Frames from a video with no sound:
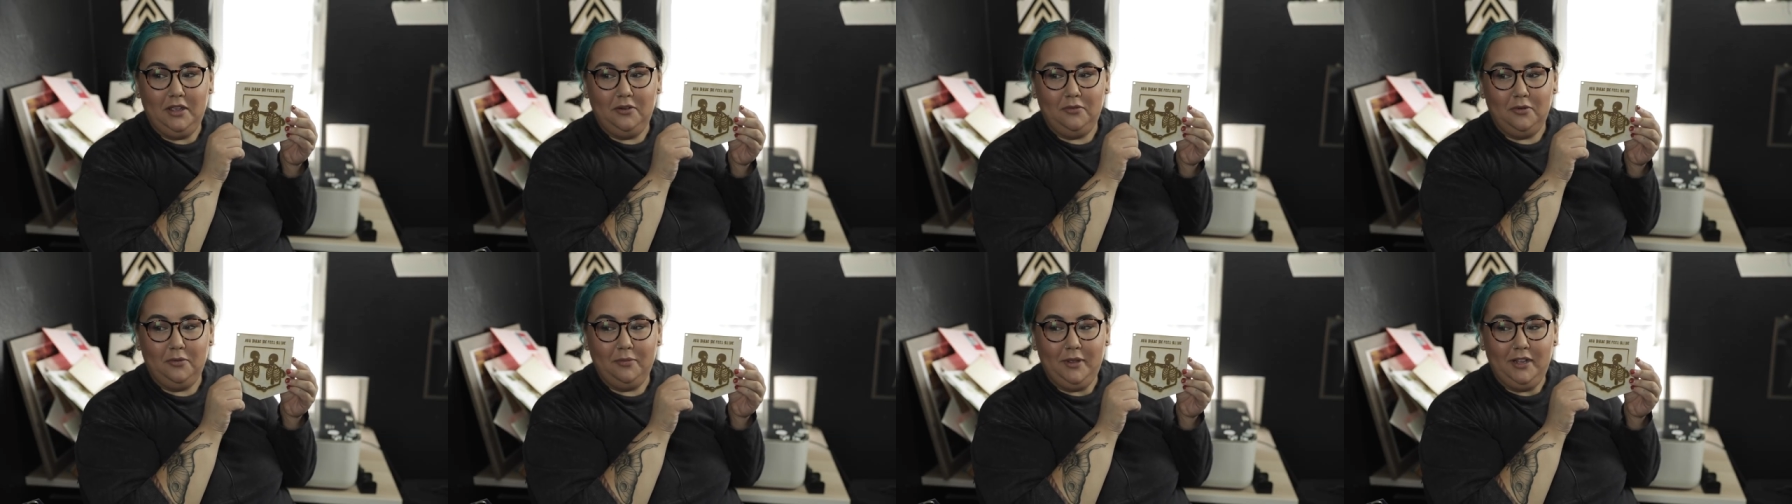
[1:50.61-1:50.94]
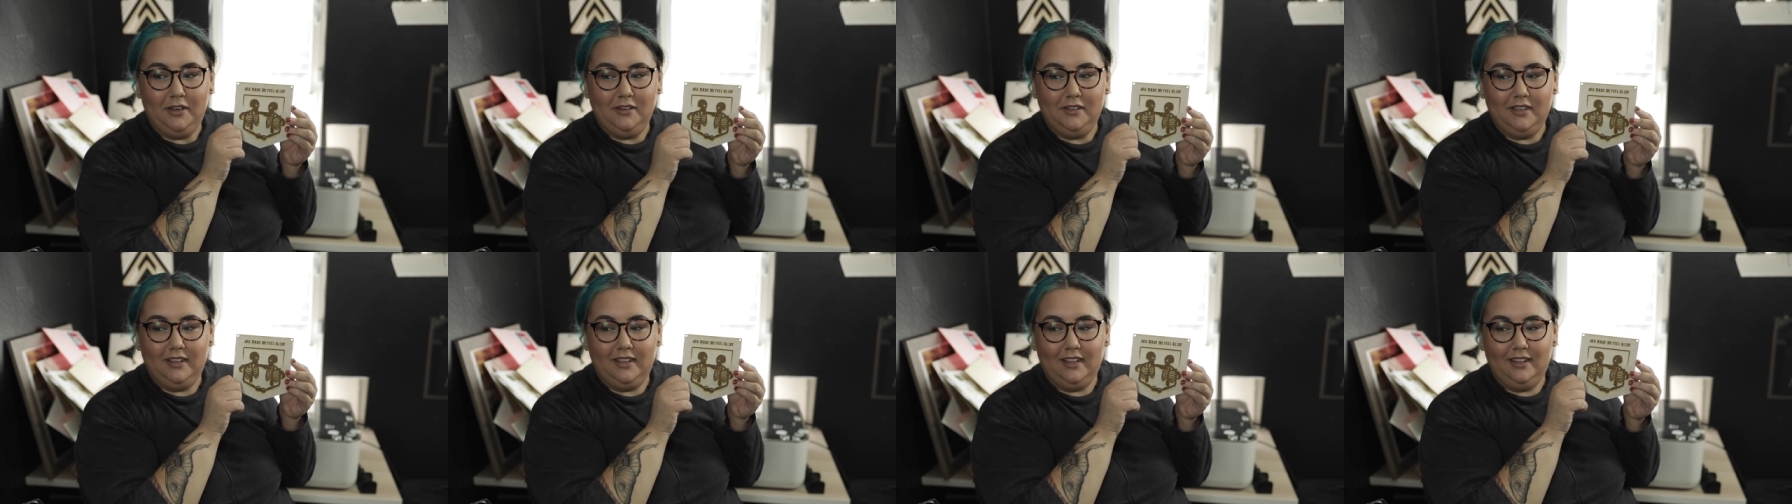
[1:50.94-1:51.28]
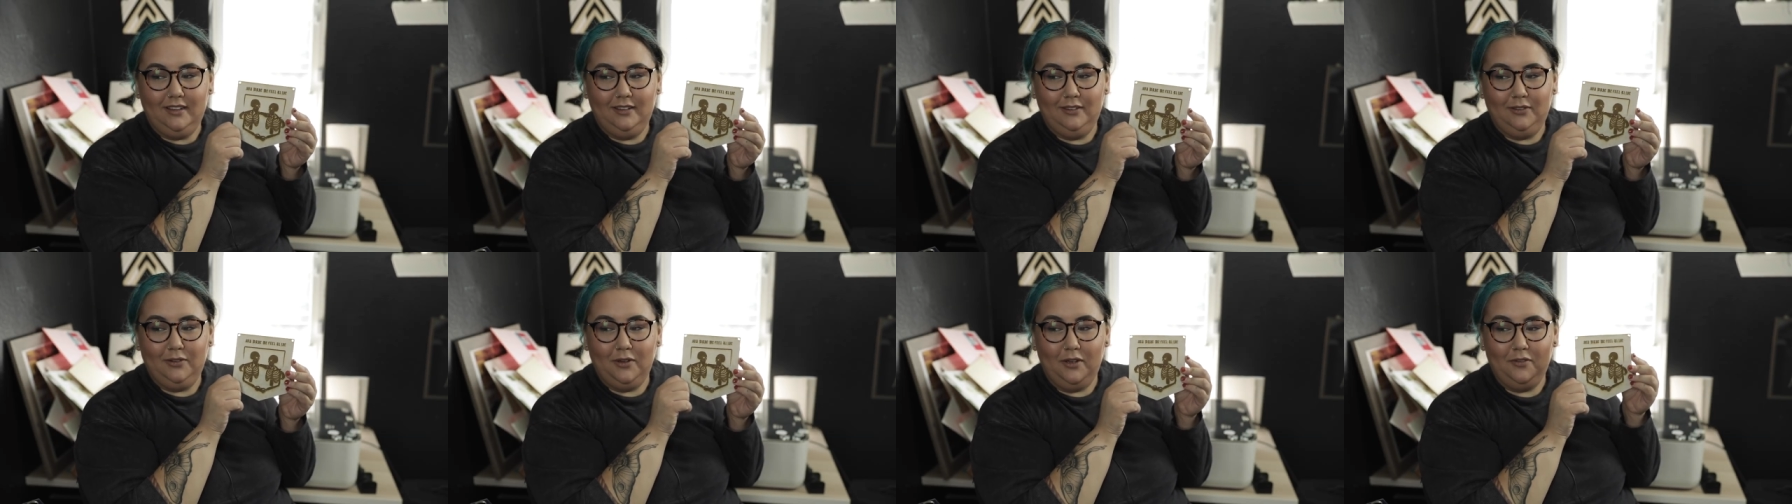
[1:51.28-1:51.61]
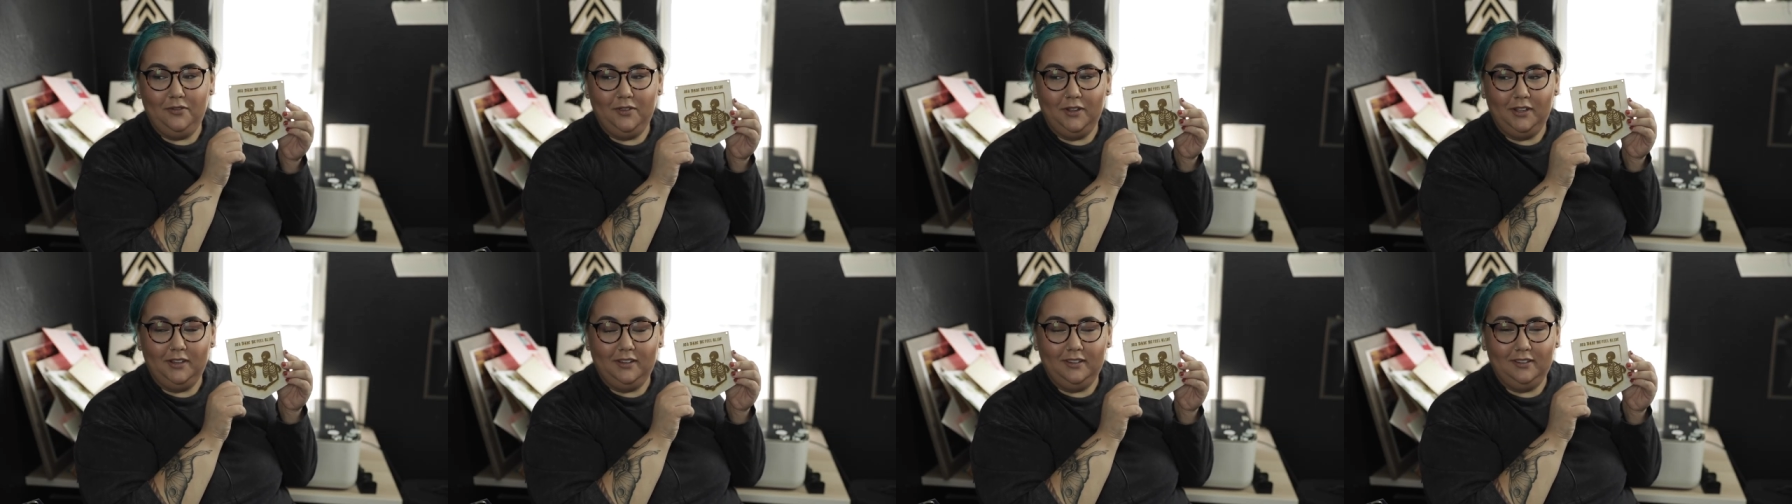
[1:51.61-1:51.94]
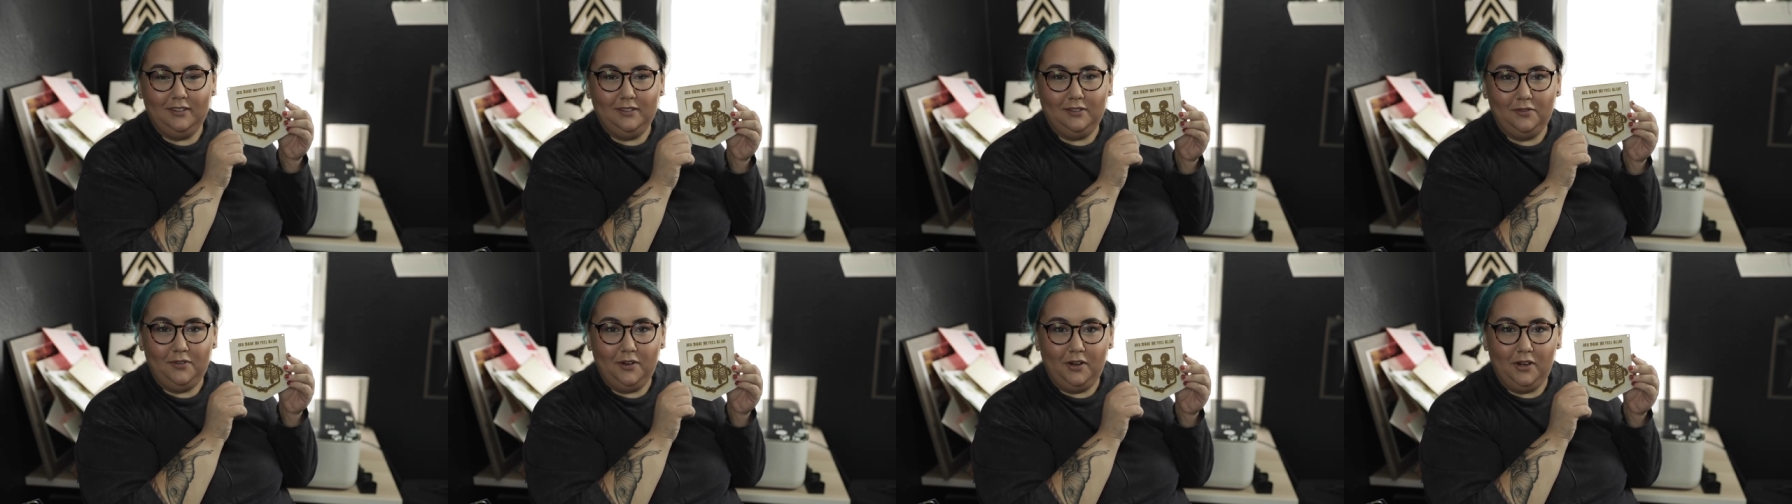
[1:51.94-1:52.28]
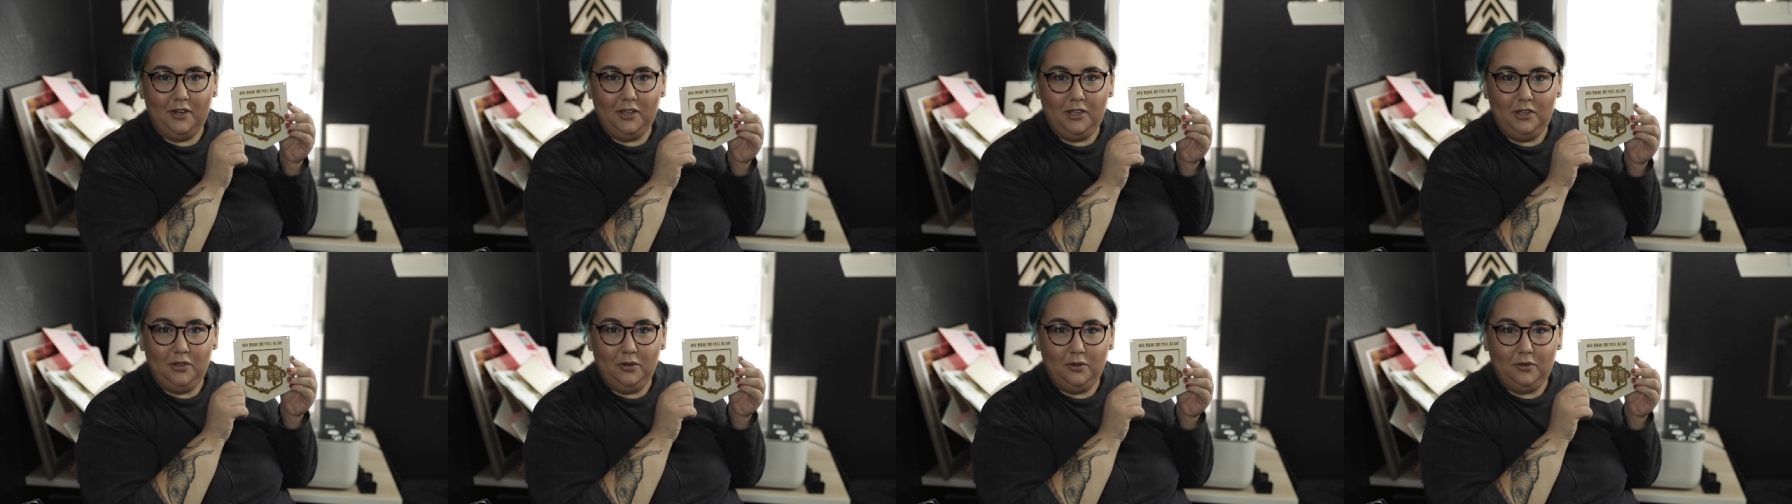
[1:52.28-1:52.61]
and romantic, and so I feel like this is a
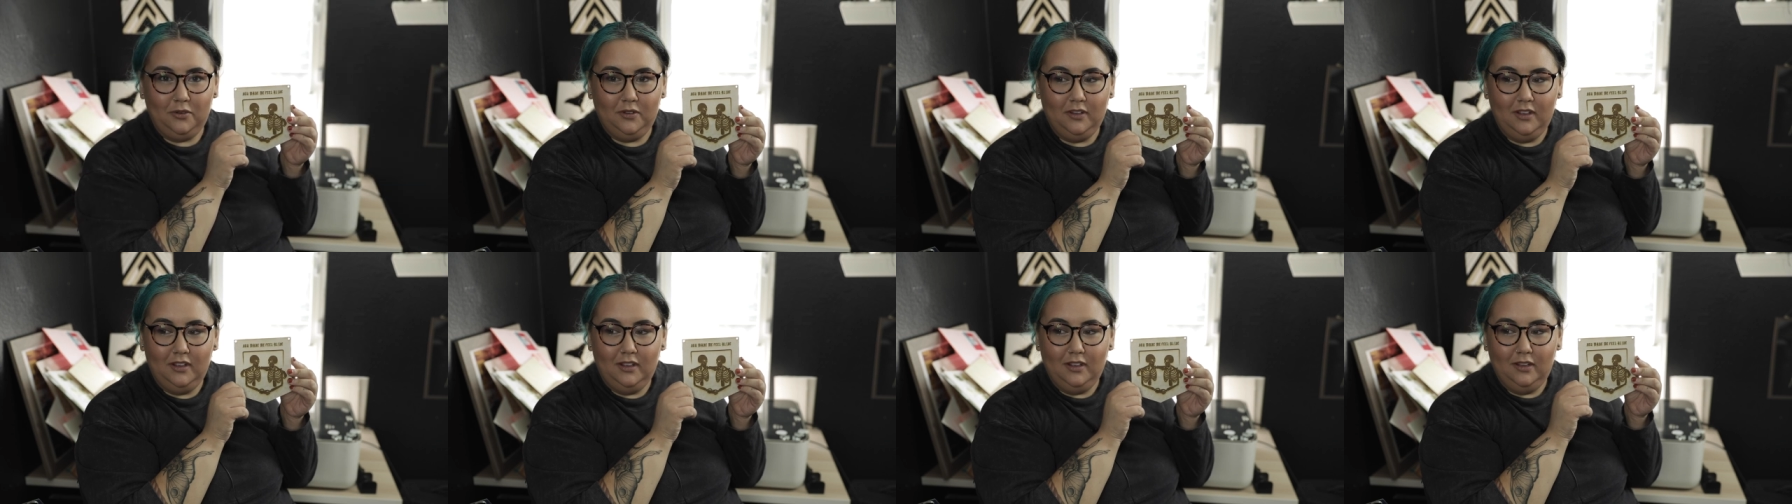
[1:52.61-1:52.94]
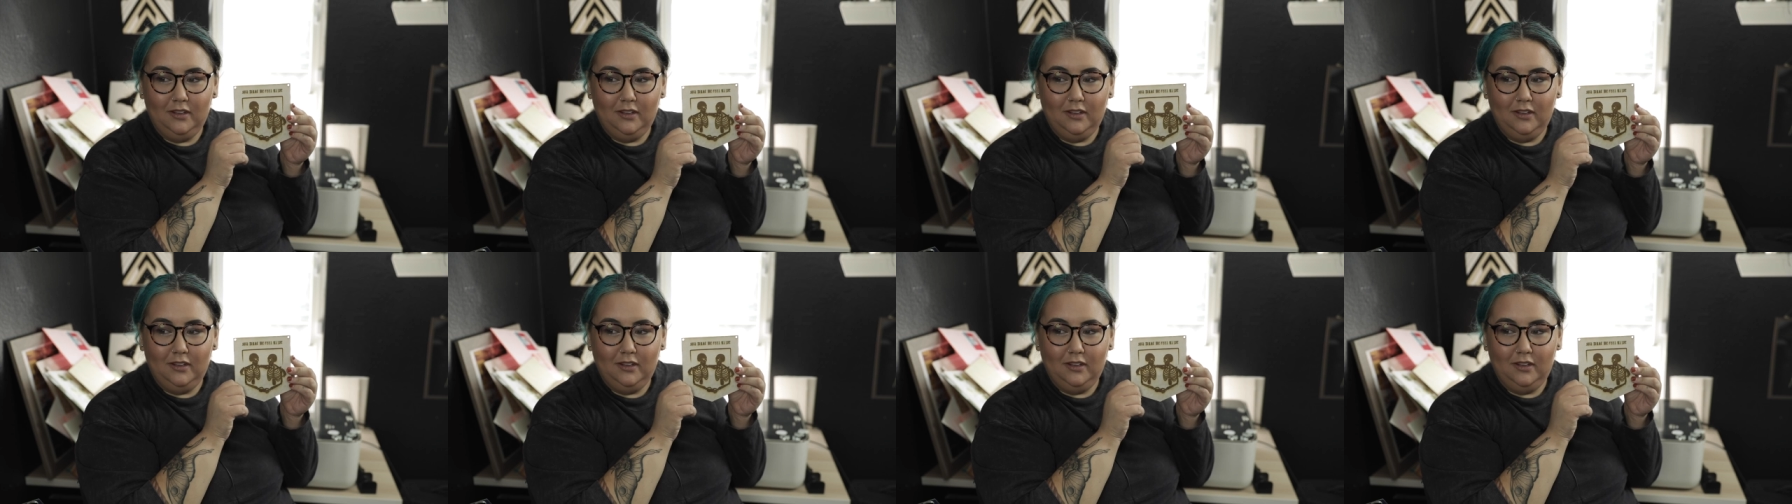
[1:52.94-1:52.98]
very cute,